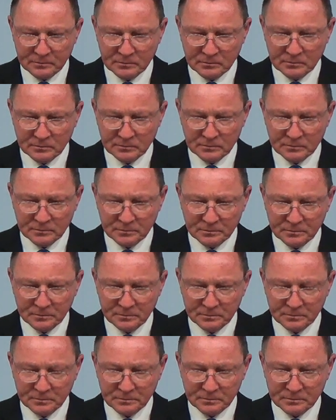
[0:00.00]

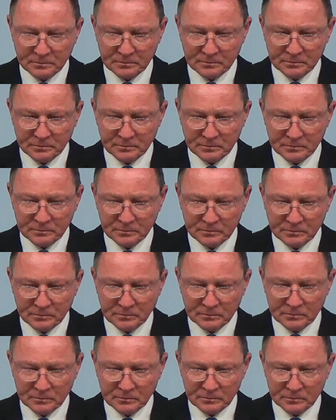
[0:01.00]

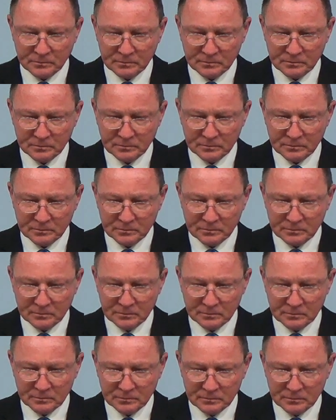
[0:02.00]

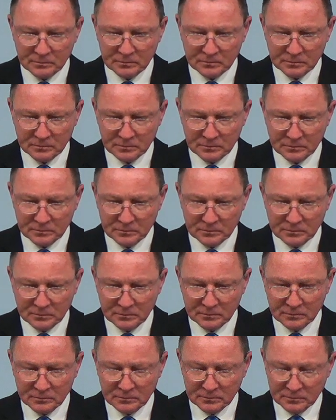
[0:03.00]

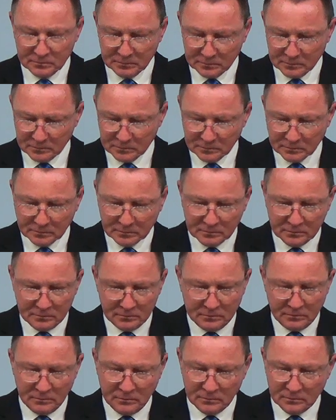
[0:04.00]

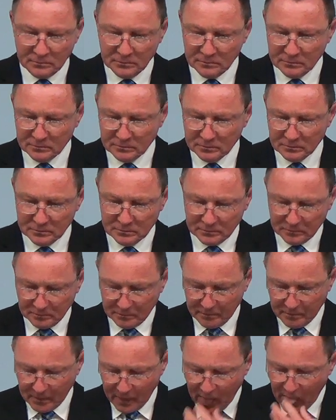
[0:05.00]

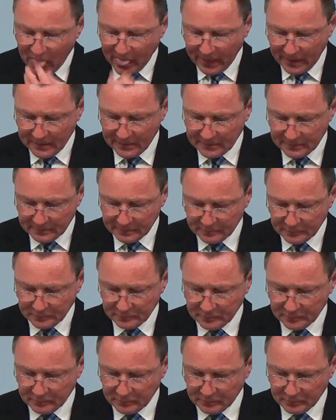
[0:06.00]

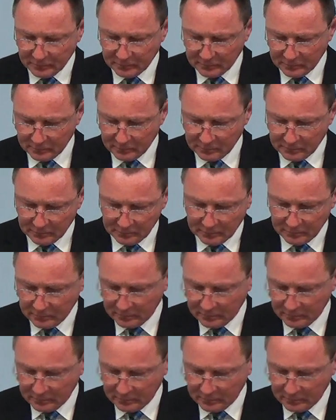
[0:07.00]
[no speech]